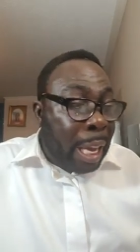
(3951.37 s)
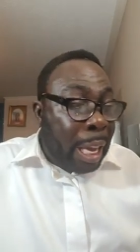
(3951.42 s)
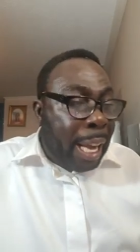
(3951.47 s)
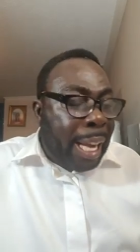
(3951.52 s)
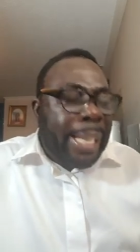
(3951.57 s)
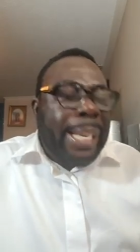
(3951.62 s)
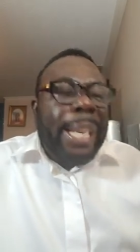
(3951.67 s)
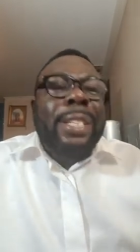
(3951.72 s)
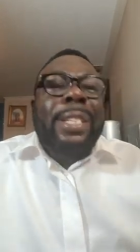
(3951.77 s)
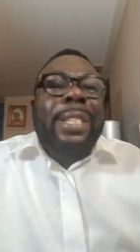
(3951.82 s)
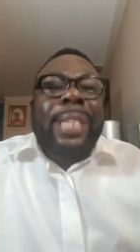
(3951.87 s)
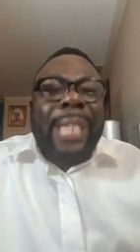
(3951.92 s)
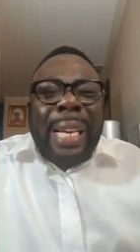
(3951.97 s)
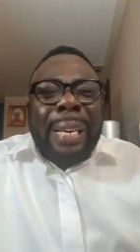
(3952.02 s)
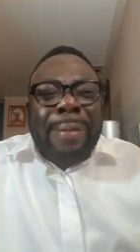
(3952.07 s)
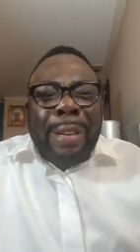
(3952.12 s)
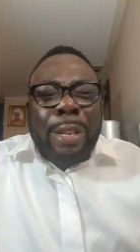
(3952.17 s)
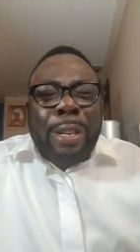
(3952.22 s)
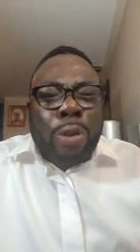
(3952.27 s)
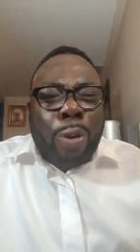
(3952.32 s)
They
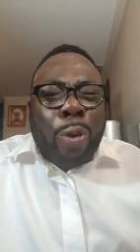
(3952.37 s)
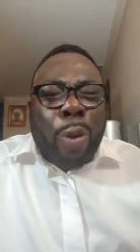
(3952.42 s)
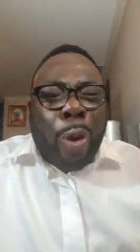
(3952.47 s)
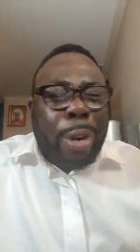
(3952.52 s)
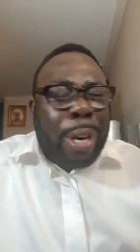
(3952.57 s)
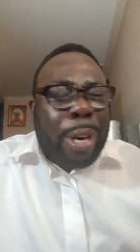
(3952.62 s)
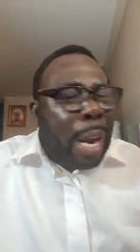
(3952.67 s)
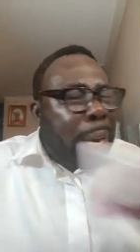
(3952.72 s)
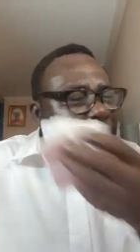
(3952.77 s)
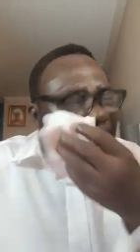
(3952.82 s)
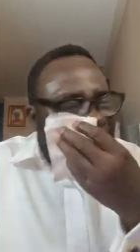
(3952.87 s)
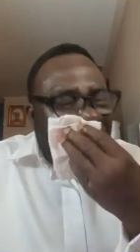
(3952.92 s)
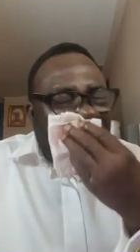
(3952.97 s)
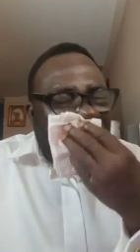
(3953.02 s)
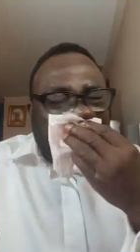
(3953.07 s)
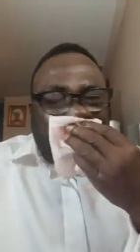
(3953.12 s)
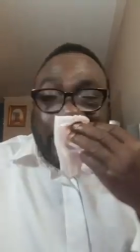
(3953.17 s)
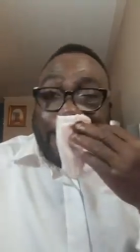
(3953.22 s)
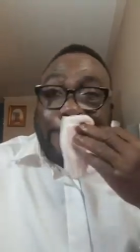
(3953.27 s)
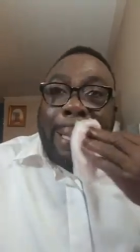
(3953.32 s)
sent me to court, an
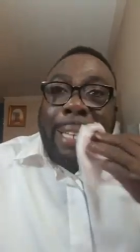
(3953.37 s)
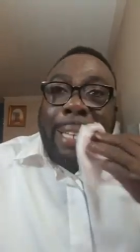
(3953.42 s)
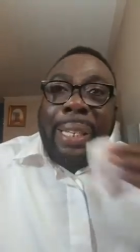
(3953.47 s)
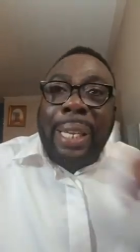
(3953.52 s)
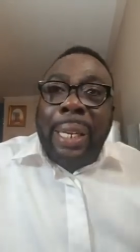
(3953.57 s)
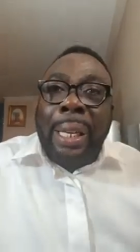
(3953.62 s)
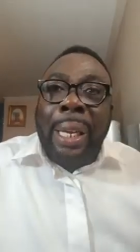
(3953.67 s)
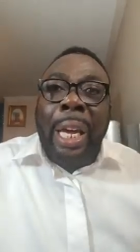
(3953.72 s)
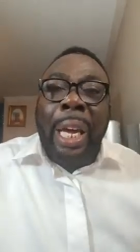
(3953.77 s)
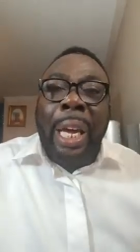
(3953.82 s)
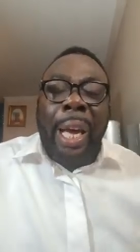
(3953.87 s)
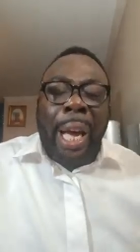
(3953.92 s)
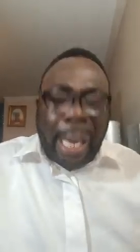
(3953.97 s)
innocent person.